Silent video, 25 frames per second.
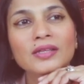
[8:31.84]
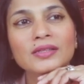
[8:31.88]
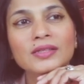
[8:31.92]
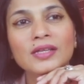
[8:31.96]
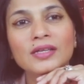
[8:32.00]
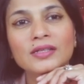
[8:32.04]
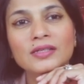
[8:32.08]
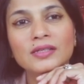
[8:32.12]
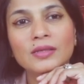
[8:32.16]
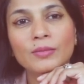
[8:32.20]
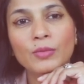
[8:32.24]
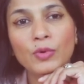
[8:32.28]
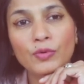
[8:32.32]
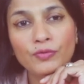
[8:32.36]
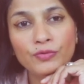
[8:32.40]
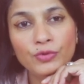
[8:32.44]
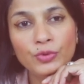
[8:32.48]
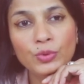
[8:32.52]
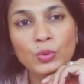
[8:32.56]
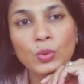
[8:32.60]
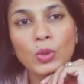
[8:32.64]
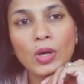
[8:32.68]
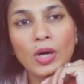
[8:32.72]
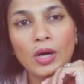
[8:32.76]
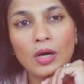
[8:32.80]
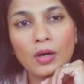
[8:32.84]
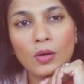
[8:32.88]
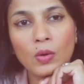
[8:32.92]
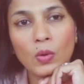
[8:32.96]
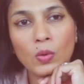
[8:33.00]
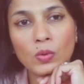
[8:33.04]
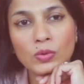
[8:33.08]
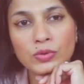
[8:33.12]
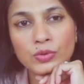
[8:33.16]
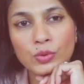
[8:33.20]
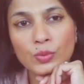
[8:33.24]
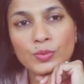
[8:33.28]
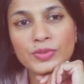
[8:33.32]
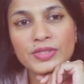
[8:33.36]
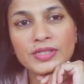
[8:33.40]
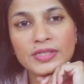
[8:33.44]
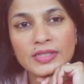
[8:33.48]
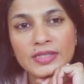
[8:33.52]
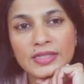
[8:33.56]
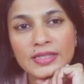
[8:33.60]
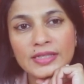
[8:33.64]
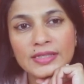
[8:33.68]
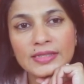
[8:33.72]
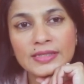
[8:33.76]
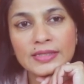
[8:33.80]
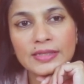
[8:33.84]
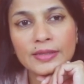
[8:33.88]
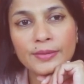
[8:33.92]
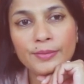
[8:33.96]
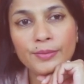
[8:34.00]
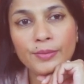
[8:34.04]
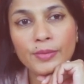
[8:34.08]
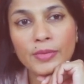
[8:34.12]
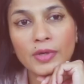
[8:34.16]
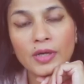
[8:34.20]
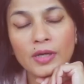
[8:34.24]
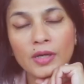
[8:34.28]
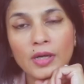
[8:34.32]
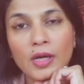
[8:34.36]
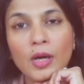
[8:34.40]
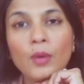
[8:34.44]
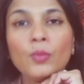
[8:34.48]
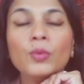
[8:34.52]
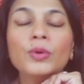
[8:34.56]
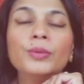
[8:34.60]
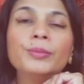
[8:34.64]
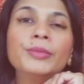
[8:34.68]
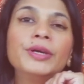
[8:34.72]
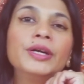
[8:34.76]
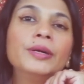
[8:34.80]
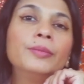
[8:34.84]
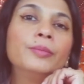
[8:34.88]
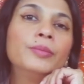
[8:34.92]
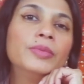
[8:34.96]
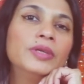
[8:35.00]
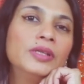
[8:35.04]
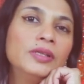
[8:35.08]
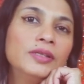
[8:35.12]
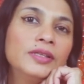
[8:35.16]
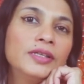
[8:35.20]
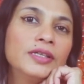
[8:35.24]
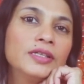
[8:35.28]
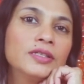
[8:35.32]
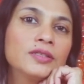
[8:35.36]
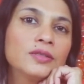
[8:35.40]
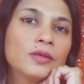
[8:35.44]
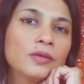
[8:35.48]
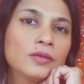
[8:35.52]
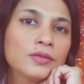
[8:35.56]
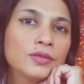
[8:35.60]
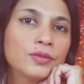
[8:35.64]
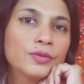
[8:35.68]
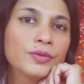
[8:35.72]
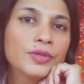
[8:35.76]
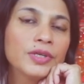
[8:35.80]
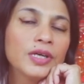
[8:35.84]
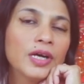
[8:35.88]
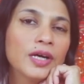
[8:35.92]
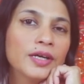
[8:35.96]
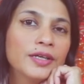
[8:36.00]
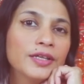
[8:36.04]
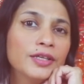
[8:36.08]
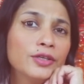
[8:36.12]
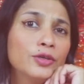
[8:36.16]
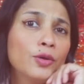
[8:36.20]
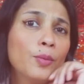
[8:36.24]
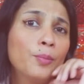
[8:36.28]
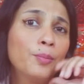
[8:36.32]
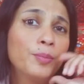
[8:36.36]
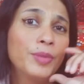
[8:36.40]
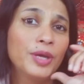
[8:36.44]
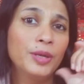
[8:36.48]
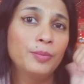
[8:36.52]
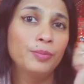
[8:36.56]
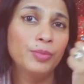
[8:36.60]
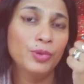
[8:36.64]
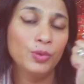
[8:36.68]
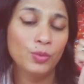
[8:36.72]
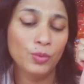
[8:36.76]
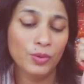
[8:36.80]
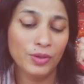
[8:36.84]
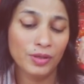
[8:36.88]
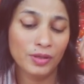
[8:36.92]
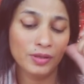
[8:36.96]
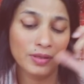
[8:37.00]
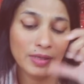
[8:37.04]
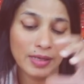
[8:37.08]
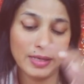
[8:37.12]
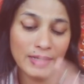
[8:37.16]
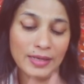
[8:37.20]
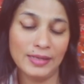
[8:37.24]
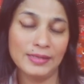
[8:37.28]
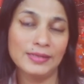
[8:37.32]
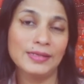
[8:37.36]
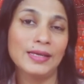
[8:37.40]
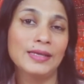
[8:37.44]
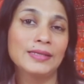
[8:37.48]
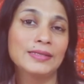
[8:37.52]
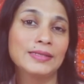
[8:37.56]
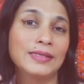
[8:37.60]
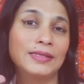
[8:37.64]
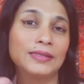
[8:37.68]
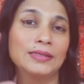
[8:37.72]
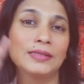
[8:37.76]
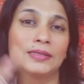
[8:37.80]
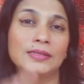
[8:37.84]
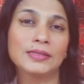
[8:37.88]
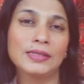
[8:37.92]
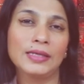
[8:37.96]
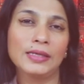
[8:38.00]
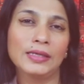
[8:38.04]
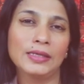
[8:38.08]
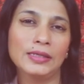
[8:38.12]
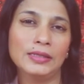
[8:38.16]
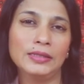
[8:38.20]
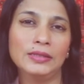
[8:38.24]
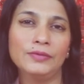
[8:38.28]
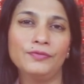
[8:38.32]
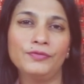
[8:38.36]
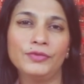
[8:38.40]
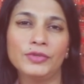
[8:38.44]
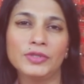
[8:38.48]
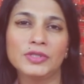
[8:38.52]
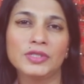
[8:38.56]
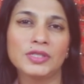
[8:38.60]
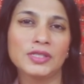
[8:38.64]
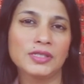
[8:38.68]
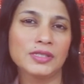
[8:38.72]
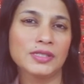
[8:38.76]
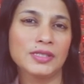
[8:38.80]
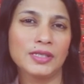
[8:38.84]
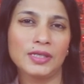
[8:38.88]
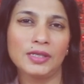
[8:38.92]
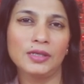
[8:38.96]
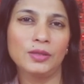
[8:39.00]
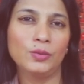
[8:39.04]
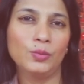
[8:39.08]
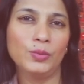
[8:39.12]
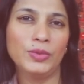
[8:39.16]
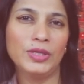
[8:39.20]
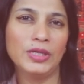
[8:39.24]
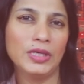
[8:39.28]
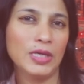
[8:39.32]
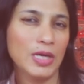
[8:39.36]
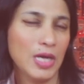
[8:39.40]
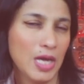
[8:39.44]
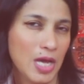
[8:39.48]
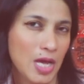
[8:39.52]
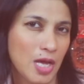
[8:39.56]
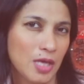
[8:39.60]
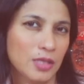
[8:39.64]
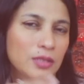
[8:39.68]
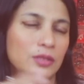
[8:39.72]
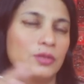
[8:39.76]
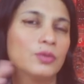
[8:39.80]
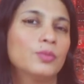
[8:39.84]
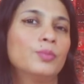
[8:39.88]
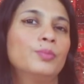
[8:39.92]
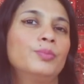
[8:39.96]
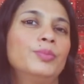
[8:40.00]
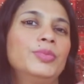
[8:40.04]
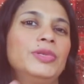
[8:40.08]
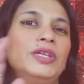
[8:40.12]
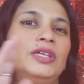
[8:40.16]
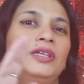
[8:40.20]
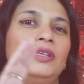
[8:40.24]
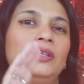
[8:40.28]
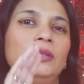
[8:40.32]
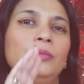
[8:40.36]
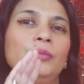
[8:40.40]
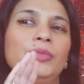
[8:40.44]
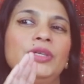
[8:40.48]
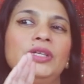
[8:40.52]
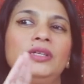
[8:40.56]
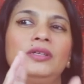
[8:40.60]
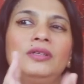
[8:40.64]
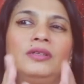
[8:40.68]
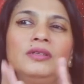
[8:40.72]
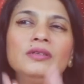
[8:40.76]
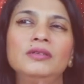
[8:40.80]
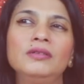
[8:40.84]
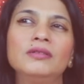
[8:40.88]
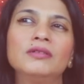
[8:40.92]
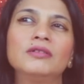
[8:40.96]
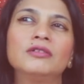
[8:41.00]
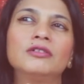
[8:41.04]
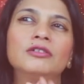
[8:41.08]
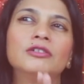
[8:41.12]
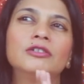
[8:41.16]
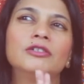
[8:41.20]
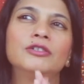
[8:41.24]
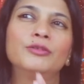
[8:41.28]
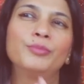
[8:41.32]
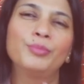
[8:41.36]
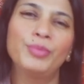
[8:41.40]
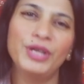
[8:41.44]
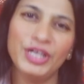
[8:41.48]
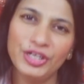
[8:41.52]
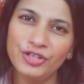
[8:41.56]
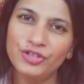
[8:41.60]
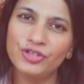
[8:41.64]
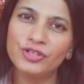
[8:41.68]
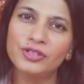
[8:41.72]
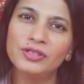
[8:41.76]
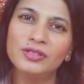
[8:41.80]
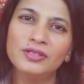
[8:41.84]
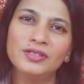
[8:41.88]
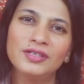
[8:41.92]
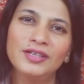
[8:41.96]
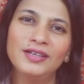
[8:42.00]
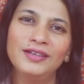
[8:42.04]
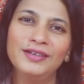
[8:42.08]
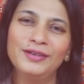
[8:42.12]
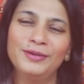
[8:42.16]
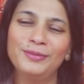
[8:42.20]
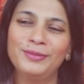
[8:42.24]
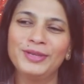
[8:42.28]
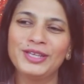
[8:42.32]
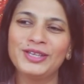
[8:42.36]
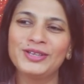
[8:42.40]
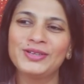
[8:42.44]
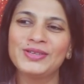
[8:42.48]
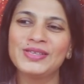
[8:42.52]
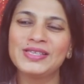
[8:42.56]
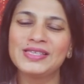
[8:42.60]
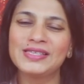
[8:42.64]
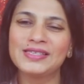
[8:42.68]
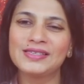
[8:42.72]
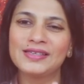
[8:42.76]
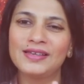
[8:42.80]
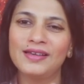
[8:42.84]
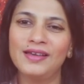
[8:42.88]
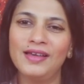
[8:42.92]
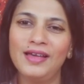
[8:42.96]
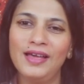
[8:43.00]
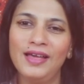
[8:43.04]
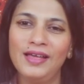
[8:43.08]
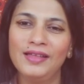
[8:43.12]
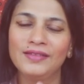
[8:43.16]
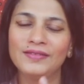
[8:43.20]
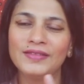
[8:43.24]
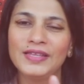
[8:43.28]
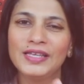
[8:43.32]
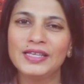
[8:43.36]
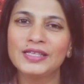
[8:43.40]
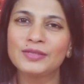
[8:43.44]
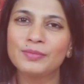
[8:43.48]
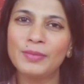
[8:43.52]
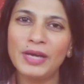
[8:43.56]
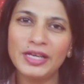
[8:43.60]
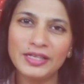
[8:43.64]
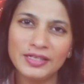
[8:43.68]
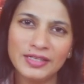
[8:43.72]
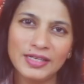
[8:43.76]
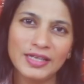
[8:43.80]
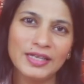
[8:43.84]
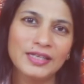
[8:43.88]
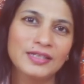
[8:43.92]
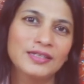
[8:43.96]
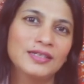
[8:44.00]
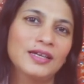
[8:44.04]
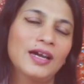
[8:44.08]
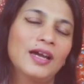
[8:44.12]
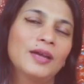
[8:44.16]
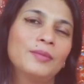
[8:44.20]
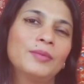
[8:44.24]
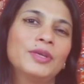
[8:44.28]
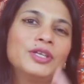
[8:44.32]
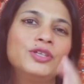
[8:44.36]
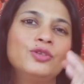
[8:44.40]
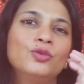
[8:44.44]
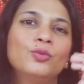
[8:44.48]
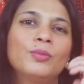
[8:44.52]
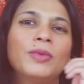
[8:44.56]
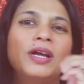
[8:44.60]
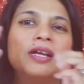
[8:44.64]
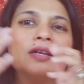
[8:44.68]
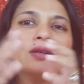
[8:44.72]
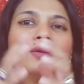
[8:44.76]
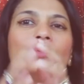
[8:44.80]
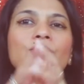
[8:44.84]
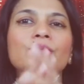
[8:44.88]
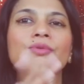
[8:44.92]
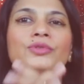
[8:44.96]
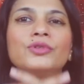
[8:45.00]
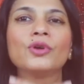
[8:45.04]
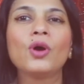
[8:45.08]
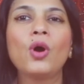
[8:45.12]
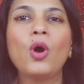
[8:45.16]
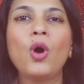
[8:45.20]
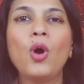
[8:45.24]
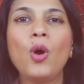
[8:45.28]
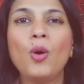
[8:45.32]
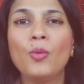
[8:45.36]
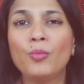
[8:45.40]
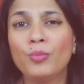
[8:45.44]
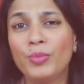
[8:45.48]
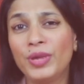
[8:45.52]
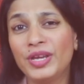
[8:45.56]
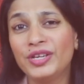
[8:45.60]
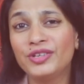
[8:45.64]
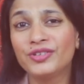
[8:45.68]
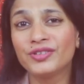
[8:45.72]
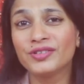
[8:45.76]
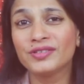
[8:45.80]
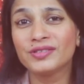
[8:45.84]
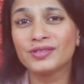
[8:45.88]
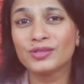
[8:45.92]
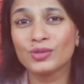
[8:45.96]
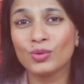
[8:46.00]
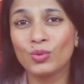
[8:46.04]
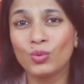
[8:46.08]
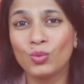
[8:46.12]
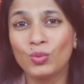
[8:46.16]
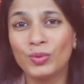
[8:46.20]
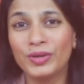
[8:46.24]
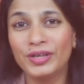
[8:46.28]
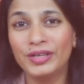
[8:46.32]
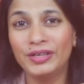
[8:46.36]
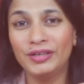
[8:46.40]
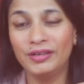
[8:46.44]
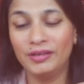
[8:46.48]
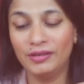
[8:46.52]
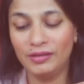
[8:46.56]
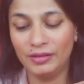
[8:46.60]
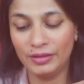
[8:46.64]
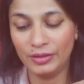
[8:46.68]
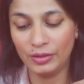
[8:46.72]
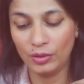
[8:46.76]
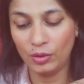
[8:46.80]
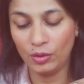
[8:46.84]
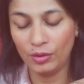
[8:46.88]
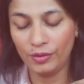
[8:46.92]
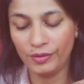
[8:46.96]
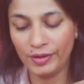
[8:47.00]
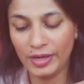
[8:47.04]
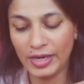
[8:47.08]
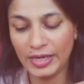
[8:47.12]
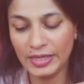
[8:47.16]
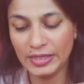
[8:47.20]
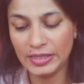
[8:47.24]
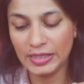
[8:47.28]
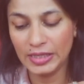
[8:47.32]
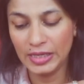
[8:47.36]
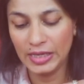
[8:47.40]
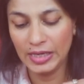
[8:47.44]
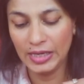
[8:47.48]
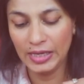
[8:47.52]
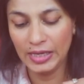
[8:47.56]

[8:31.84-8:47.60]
that some of you are also visiting some government buildings also regarding your paperwork. And as I said, the first and second week. So be patient, because things might take time and you might lose your patience over here. All right.